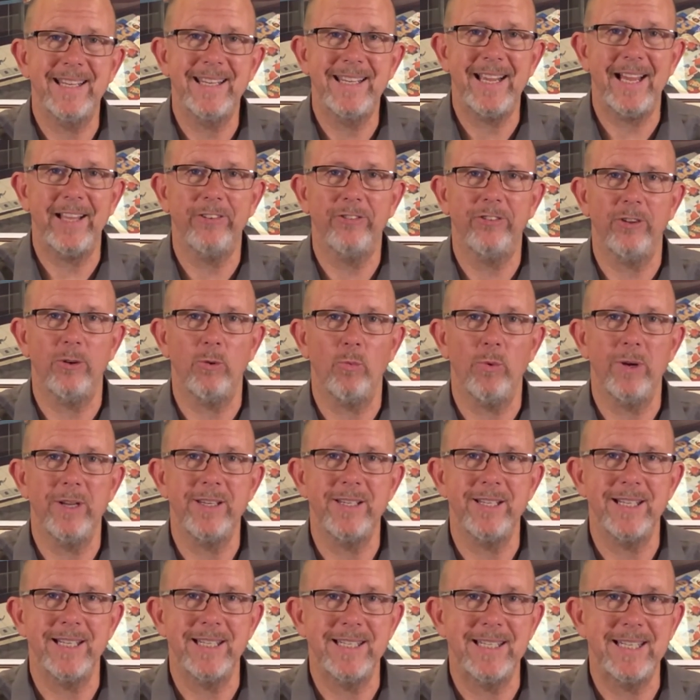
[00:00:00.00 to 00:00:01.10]
gets it when
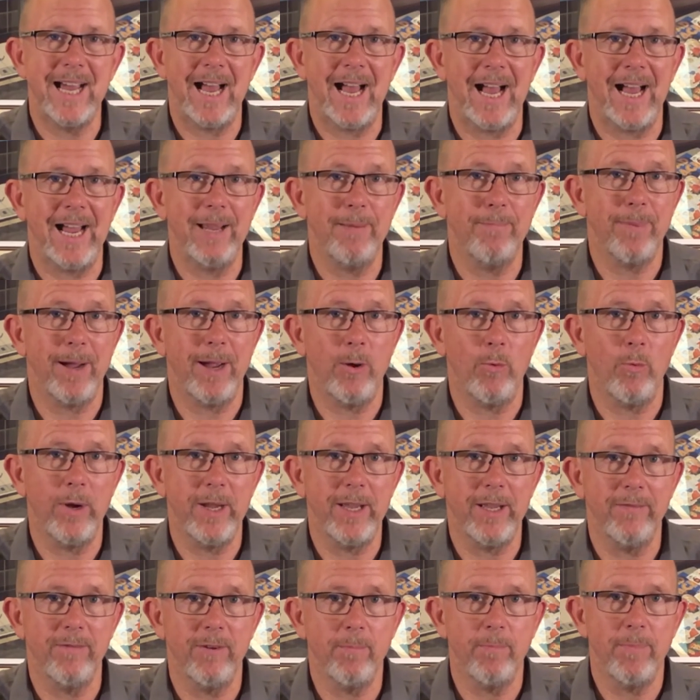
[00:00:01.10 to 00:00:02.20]
you die by
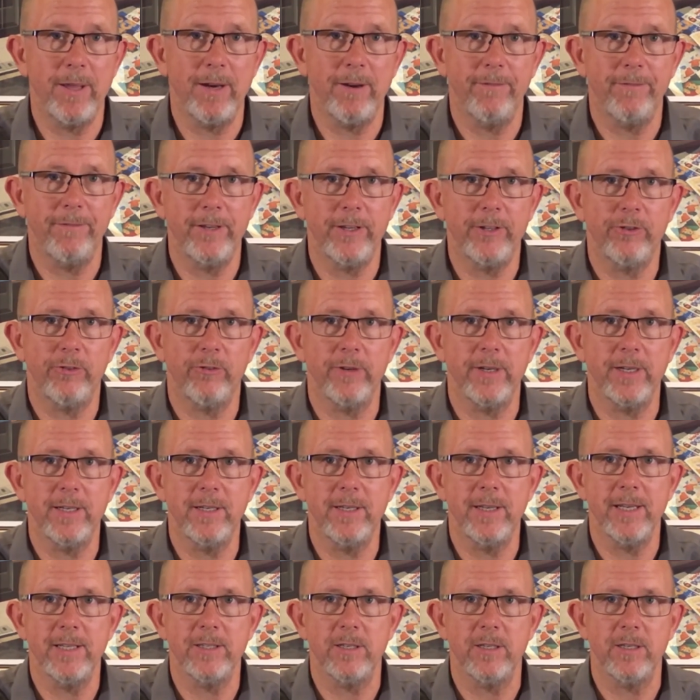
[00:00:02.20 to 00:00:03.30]
way of a beneficiary
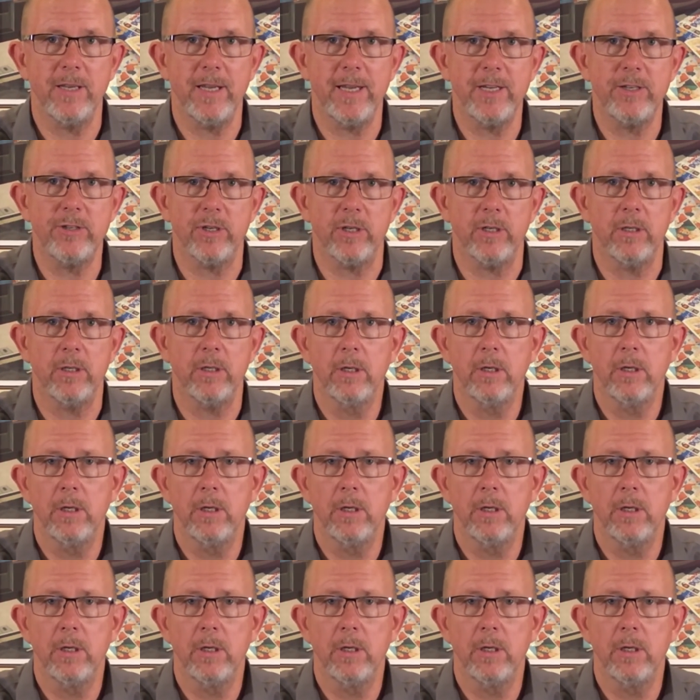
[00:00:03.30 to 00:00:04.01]
designation